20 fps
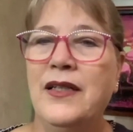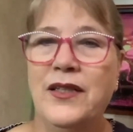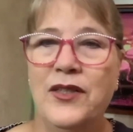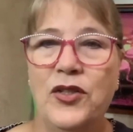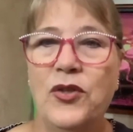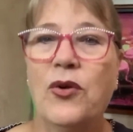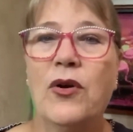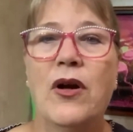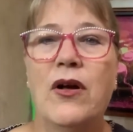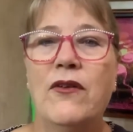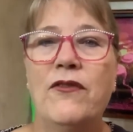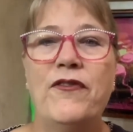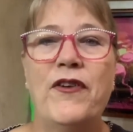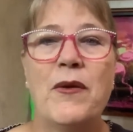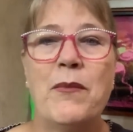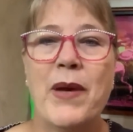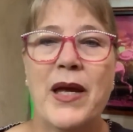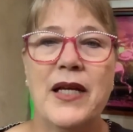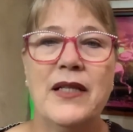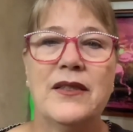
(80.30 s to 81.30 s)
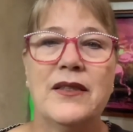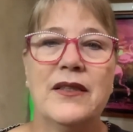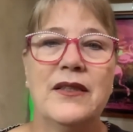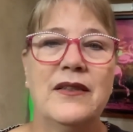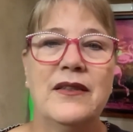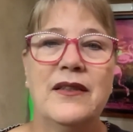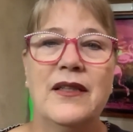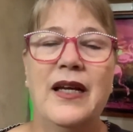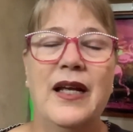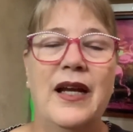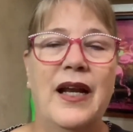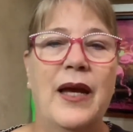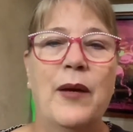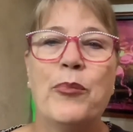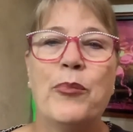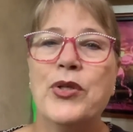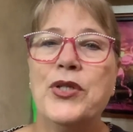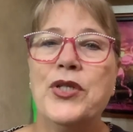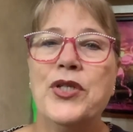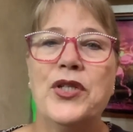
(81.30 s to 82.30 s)
you're all amazing, and I
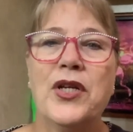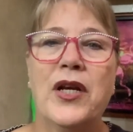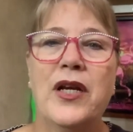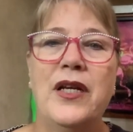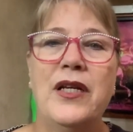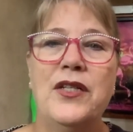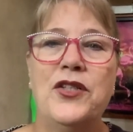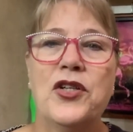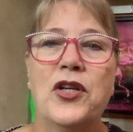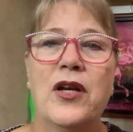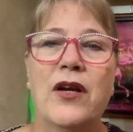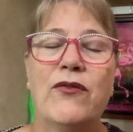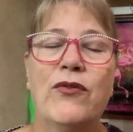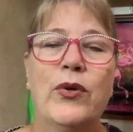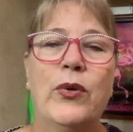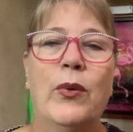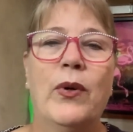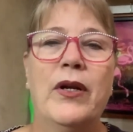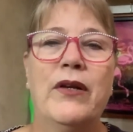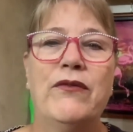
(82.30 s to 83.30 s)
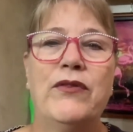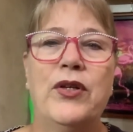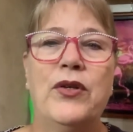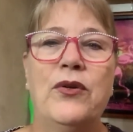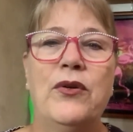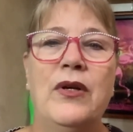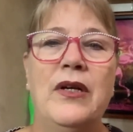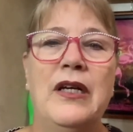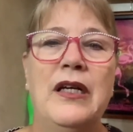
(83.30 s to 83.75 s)
appreciate each and every one of you.